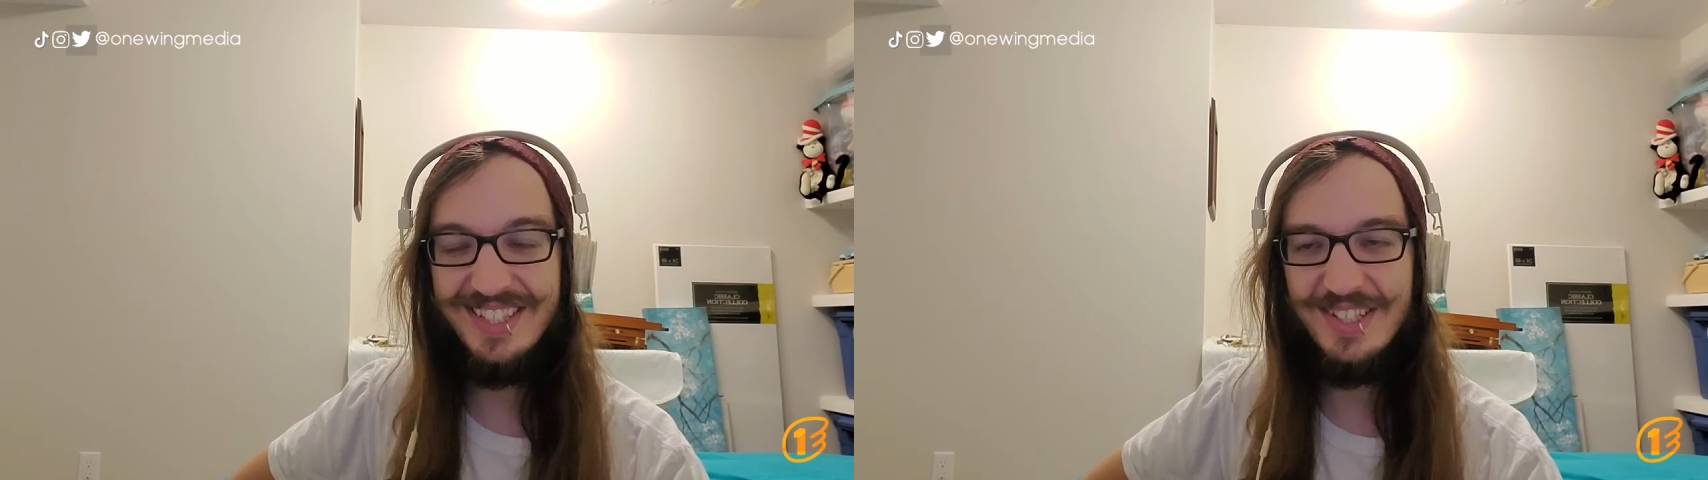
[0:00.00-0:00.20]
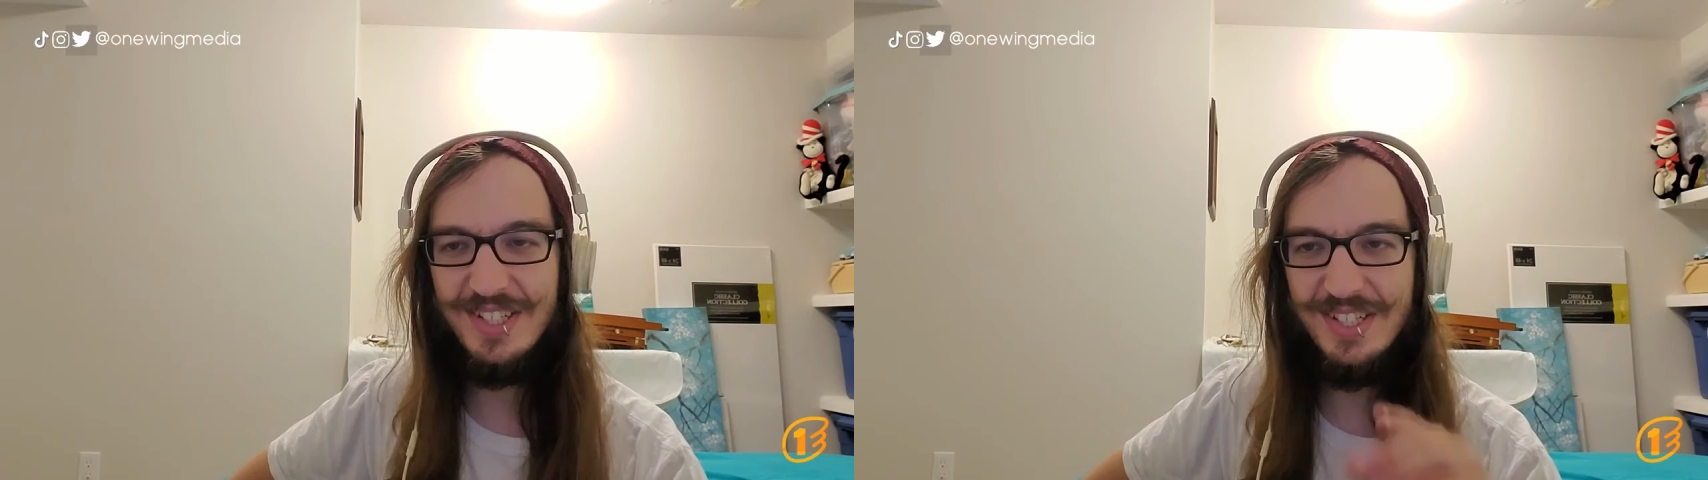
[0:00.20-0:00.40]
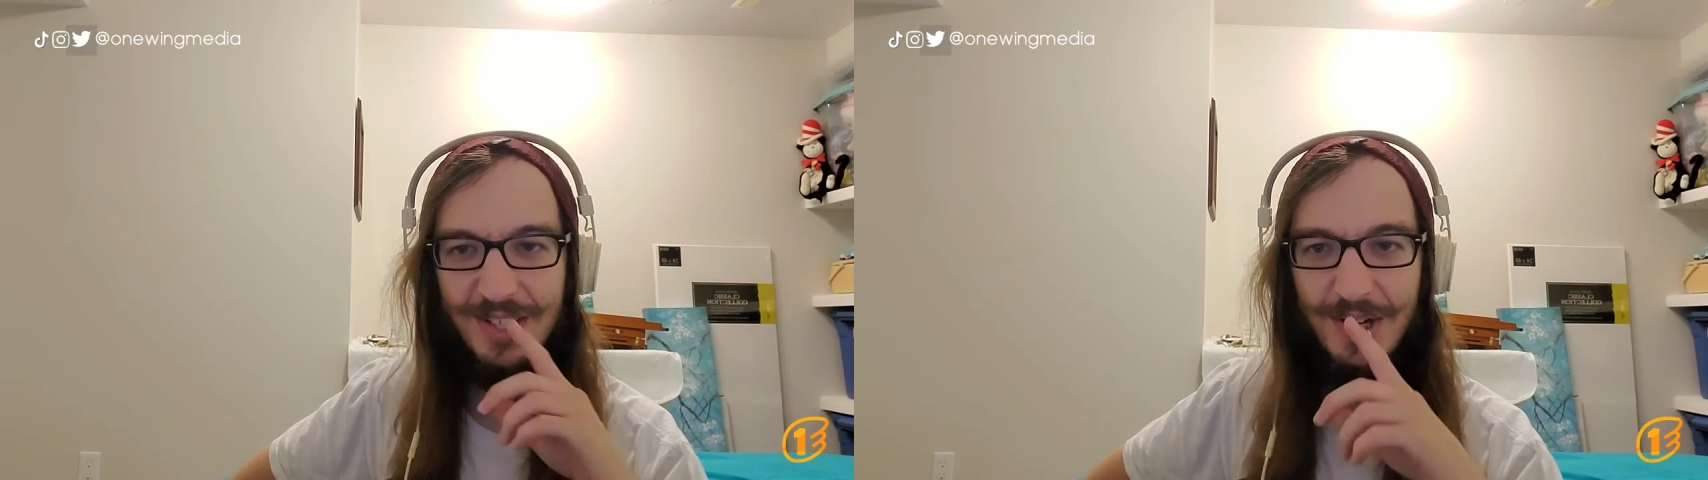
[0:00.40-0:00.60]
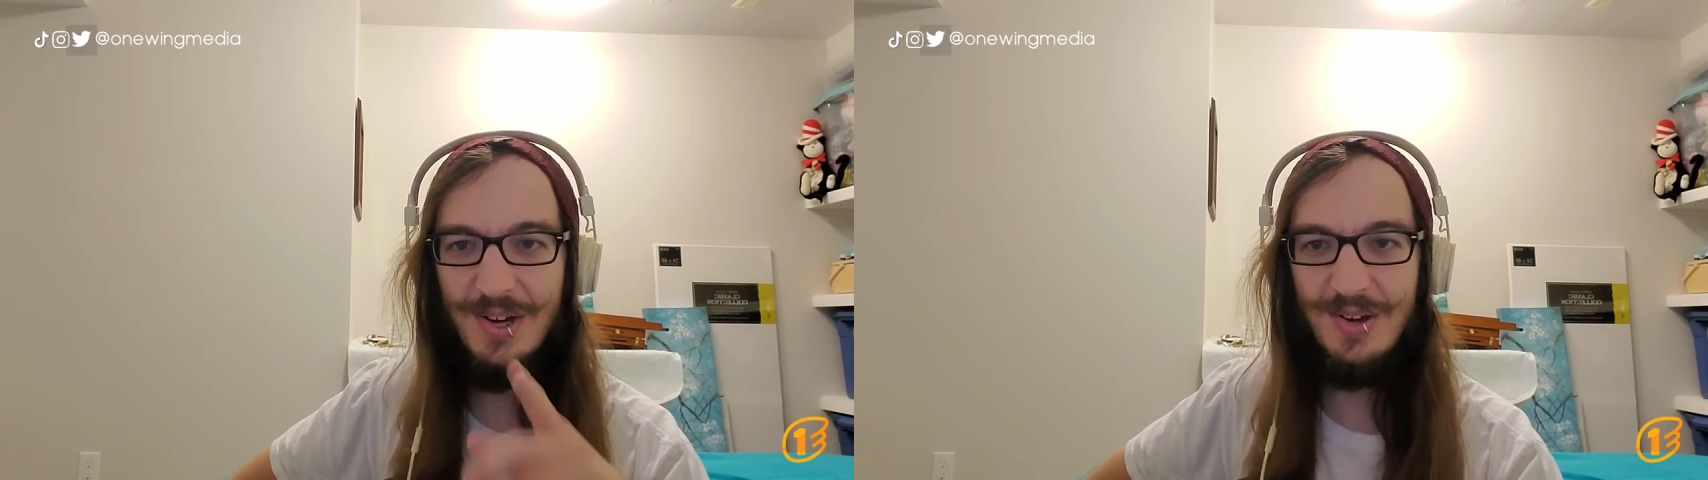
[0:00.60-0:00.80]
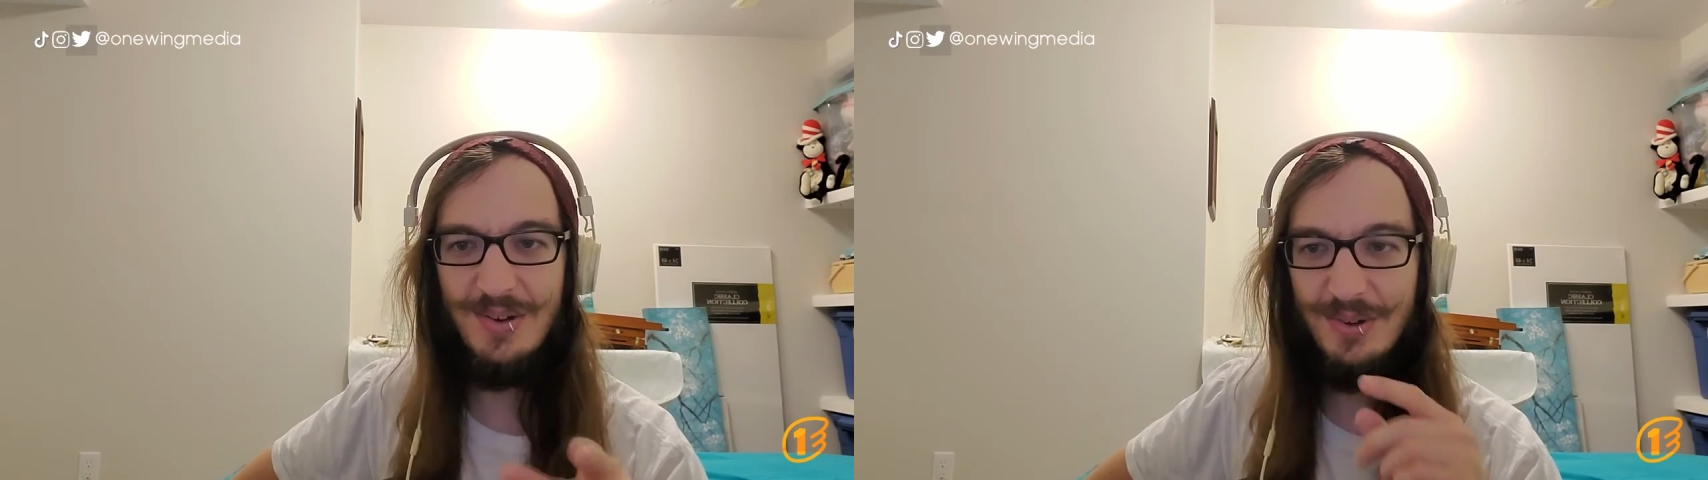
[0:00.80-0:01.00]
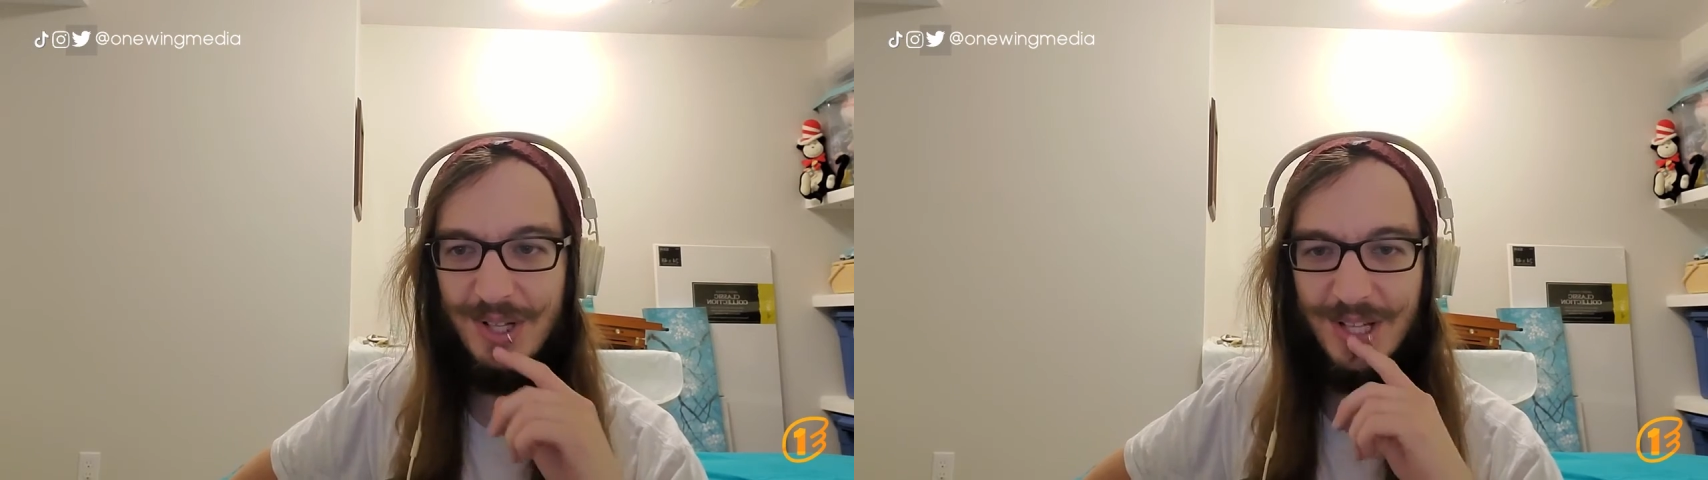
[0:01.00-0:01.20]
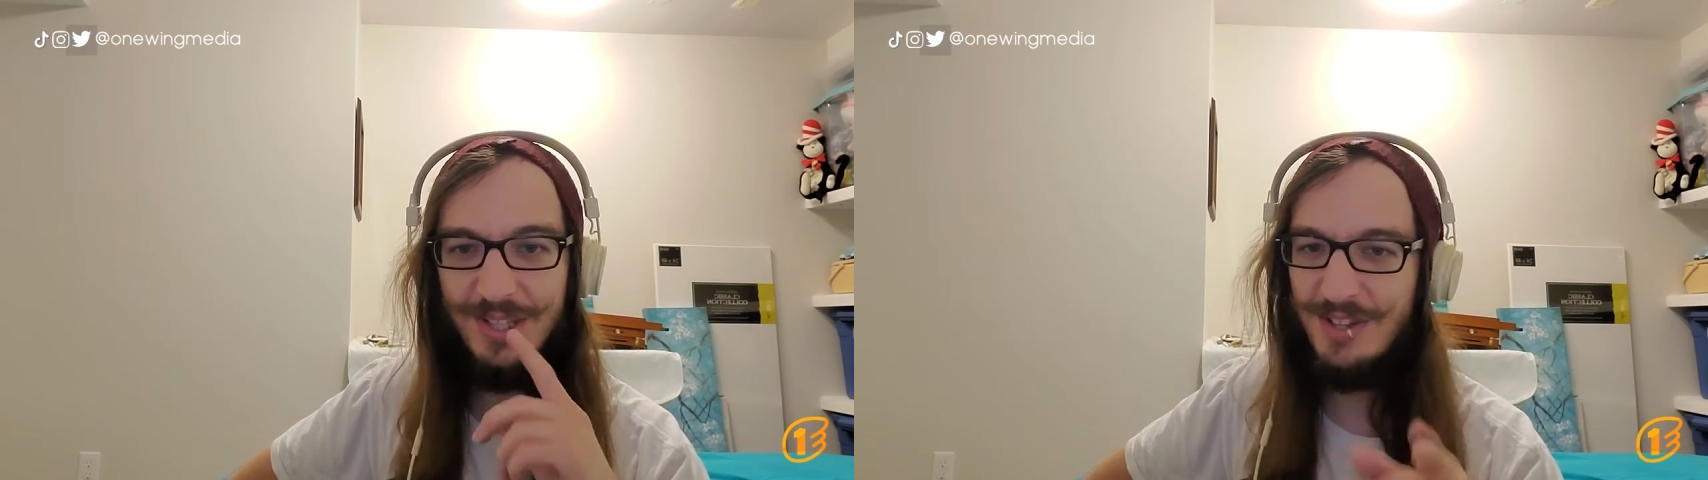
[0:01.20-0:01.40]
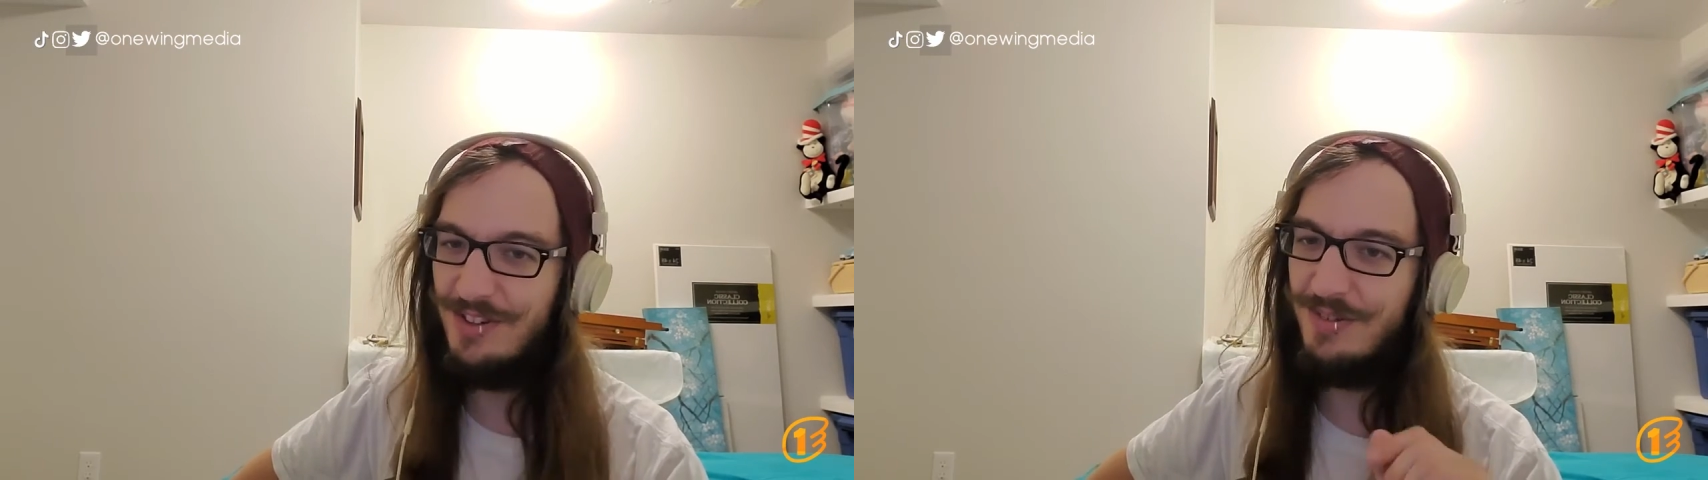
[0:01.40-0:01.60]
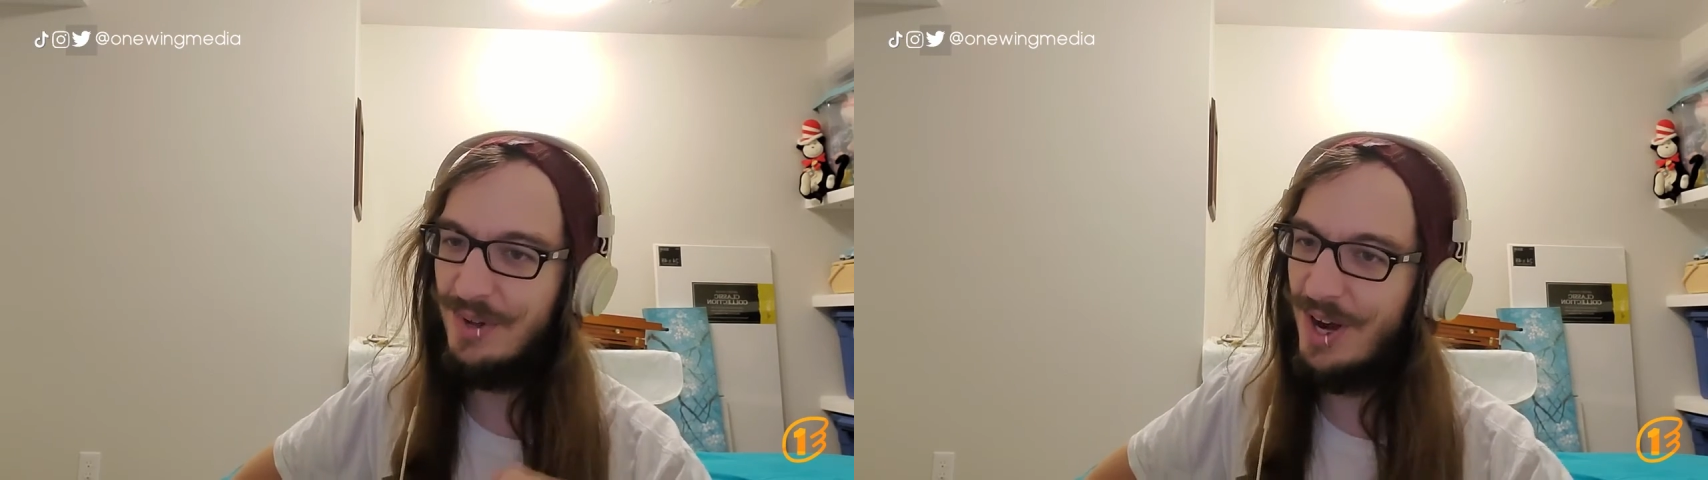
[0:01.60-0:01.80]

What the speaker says: And they're just like, oh, like this is